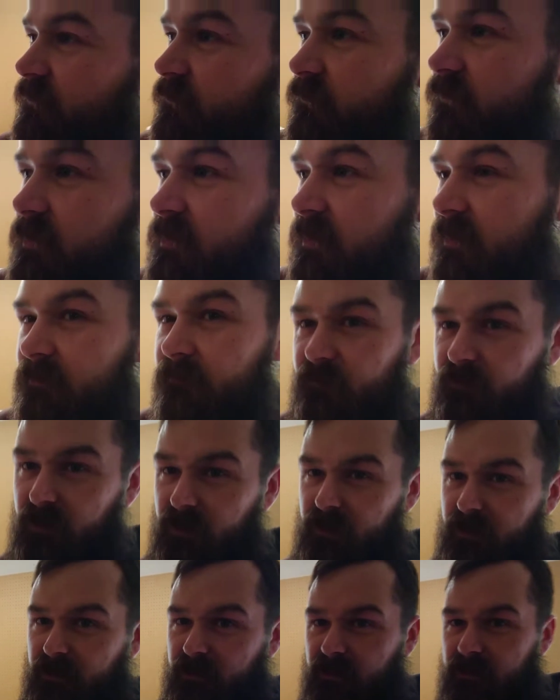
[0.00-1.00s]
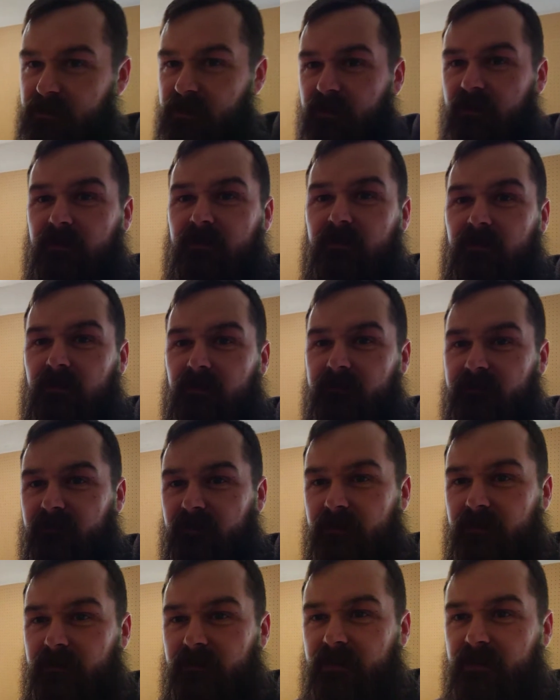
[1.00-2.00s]
Freehand Friday, that's kind of all I
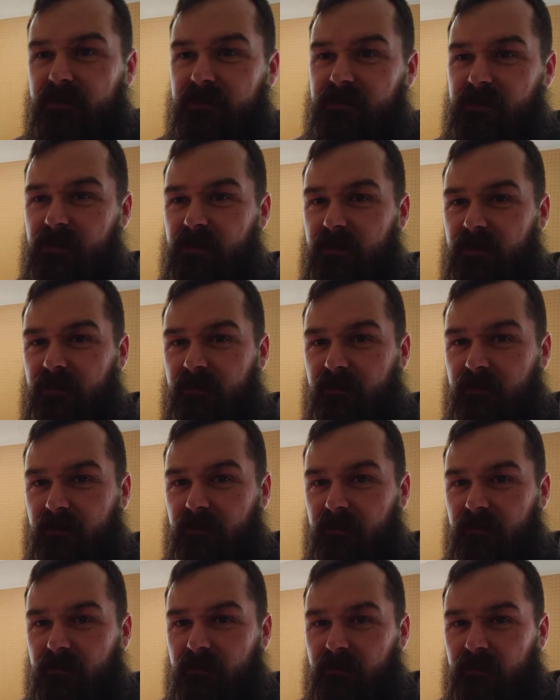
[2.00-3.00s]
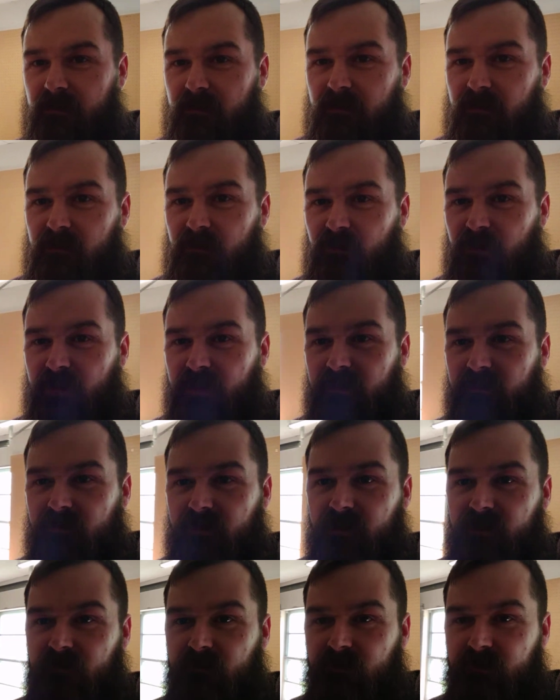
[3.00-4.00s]
really wanted to say. Play
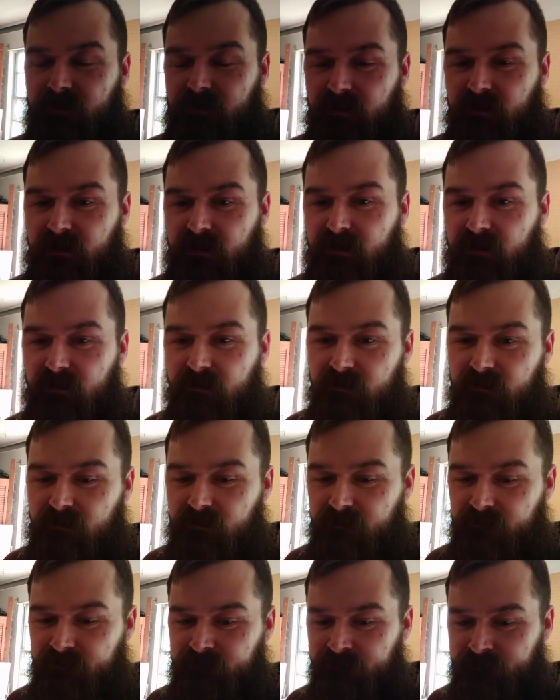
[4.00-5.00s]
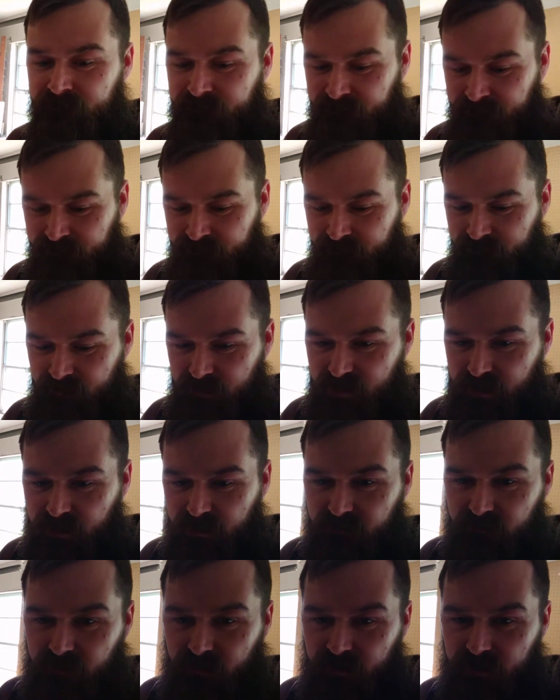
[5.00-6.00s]
around with the, it's
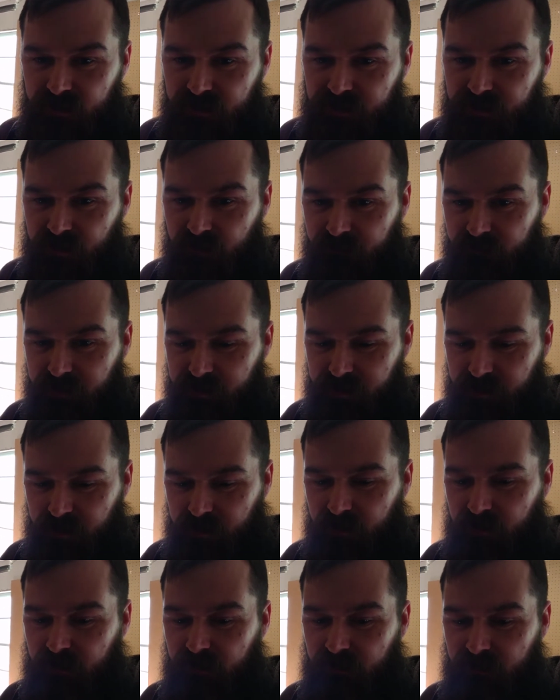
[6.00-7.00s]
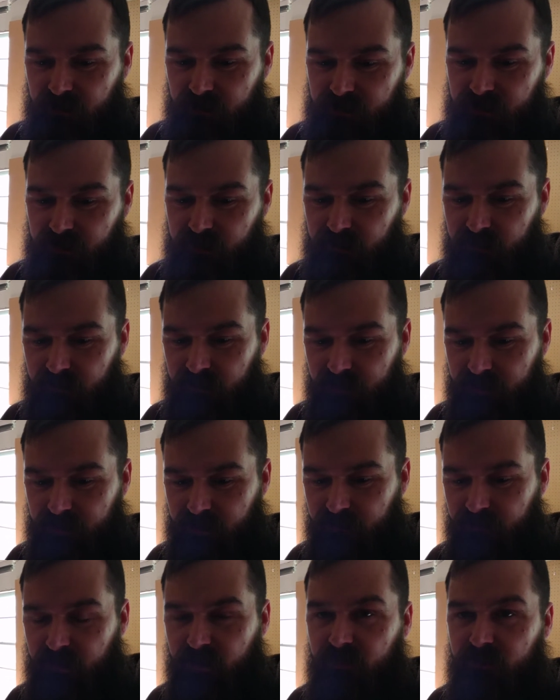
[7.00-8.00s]
not really a selfie stick. It's a
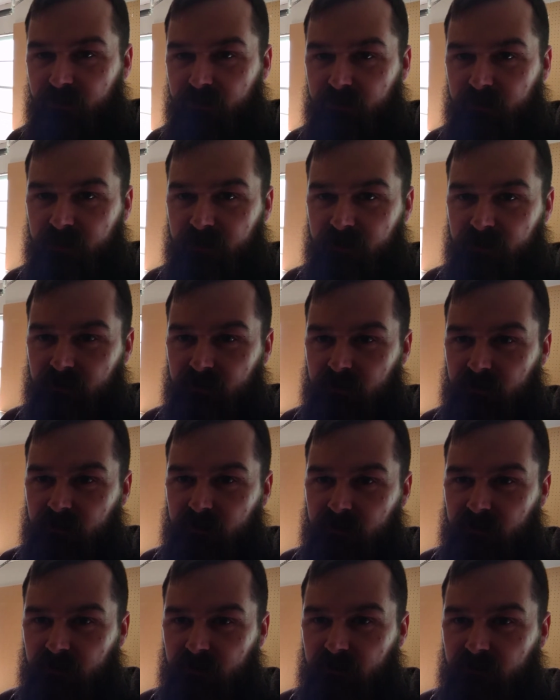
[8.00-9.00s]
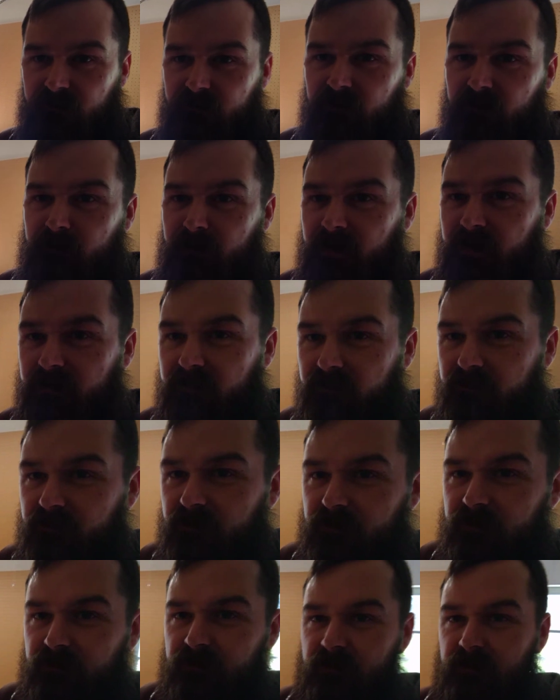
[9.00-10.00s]
boom, you know, for a
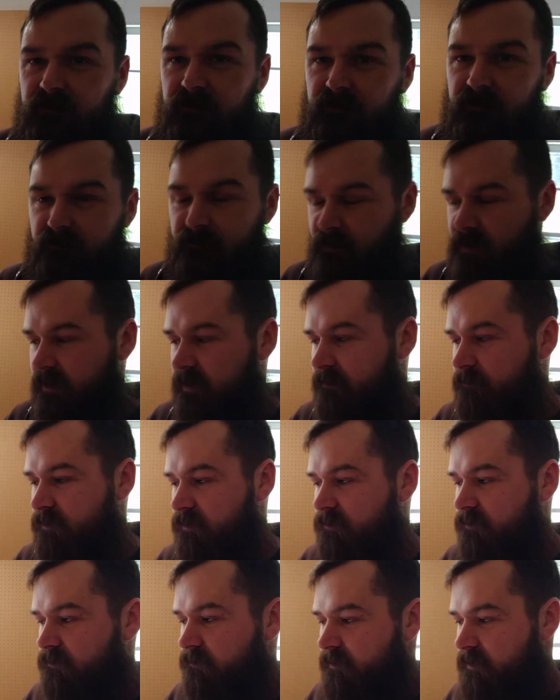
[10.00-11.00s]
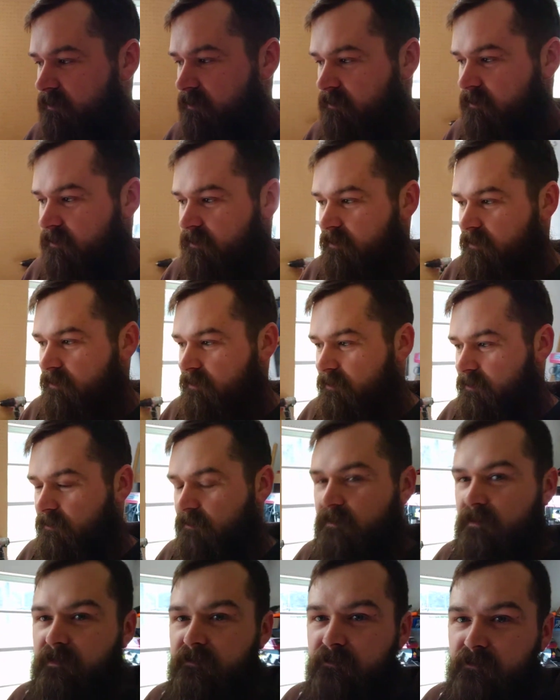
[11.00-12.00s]
microphone, a mic boom,
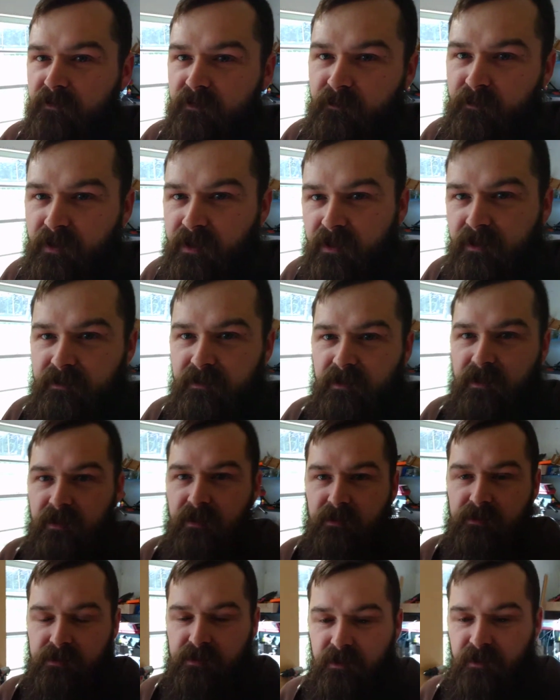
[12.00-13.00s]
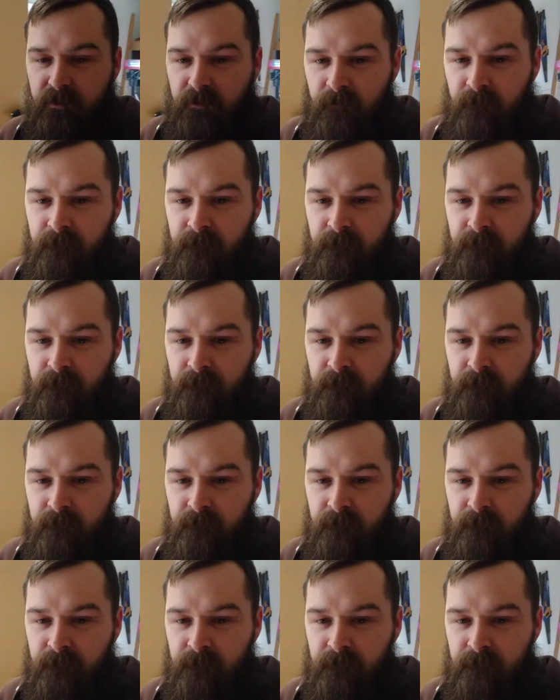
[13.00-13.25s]
like for a podcast.